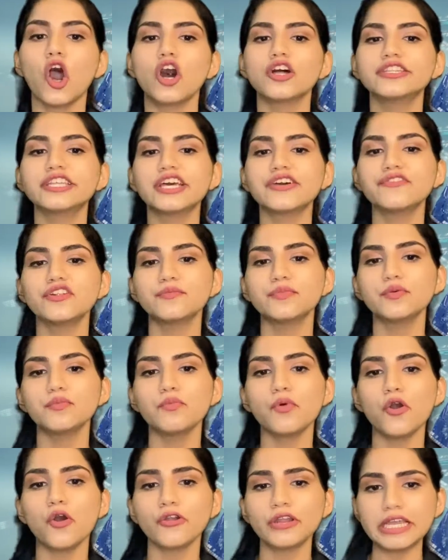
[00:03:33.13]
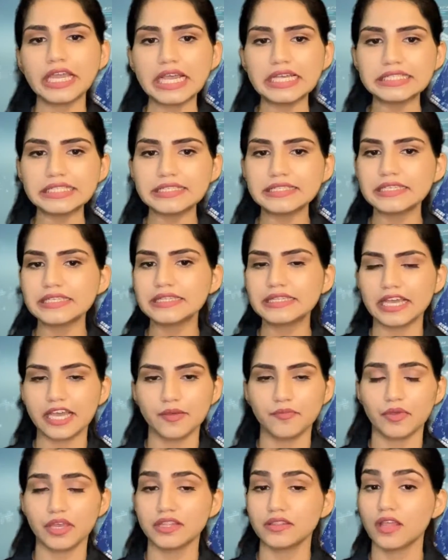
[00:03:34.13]
or there will be more cases in
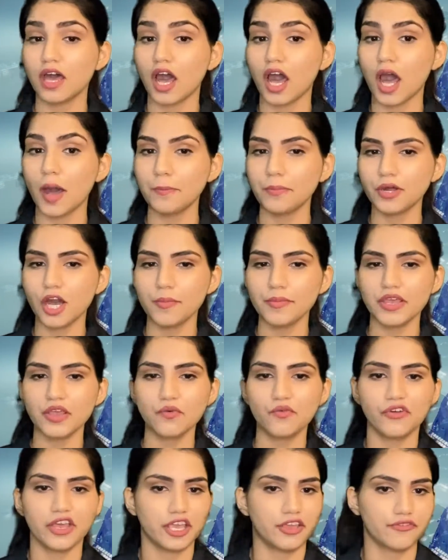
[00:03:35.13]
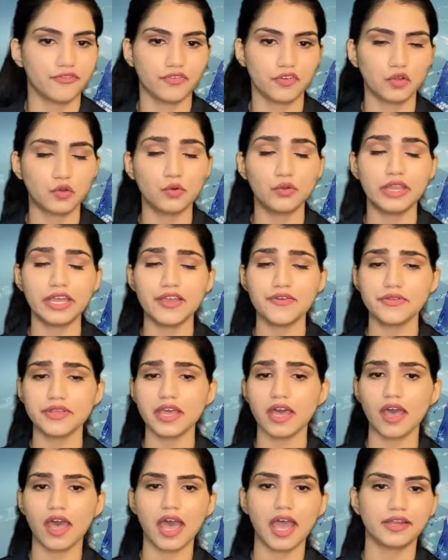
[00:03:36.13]
them in the upcoming wave,
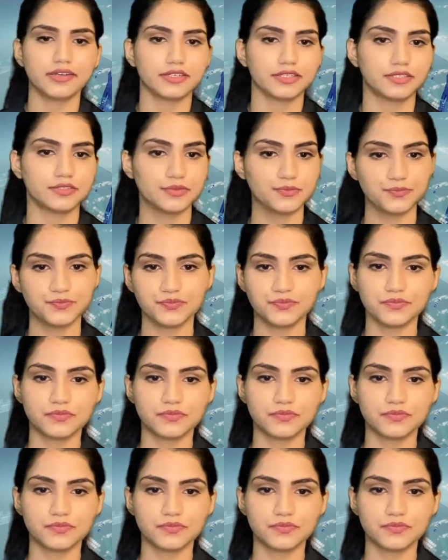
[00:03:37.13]
Guleria added.